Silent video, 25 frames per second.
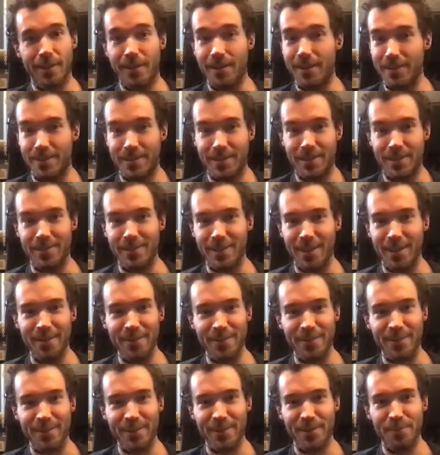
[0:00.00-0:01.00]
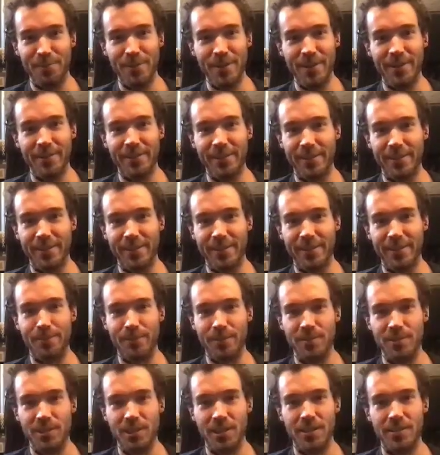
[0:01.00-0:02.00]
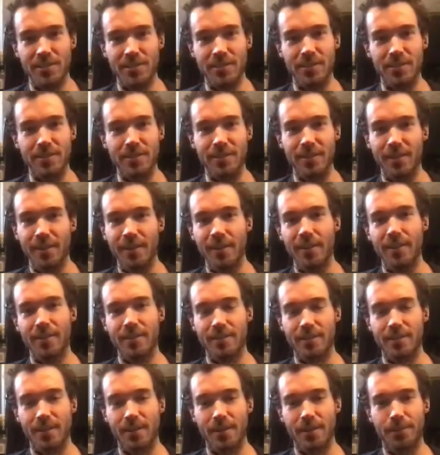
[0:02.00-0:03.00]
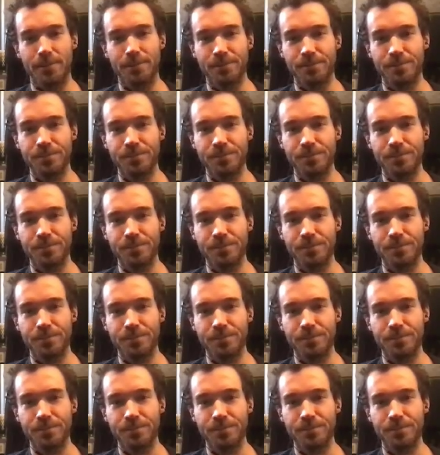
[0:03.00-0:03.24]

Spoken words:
is how it's going to be unless something changes. So